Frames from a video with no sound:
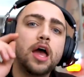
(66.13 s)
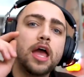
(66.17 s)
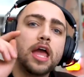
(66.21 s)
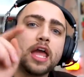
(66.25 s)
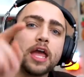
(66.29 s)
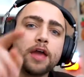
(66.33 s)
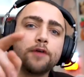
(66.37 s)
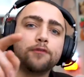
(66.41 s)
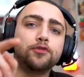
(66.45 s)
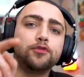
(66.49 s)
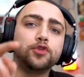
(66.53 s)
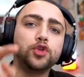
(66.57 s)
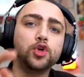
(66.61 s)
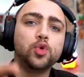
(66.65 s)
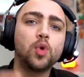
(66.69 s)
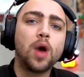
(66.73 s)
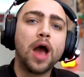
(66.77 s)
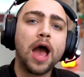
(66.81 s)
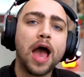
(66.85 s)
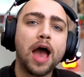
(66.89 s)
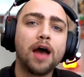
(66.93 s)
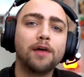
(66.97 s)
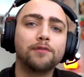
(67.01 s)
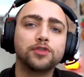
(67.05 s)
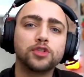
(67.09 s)
if you
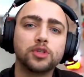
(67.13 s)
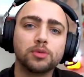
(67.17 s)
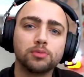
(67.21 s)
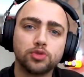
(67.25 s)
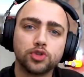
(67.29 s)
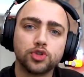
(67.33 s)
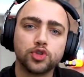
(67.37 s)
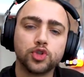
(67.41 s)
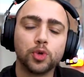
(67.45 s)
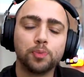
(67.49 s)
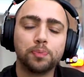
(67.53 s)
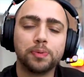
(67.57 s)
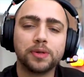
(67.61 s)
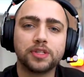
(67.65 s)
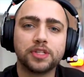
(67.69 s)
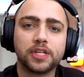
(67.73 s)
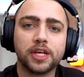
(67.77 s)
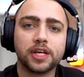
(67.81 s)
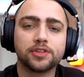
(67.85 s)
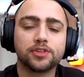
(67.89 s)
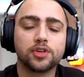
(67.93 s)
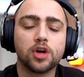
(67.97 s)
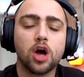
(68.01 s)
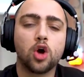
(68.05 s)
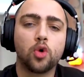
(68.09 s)
have some stupid
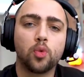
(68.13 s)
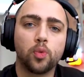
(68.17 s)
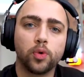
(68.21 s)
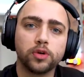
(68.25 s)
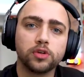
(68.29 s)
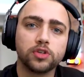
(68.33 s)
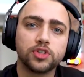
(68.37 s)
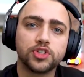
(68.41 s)
TikTok where you're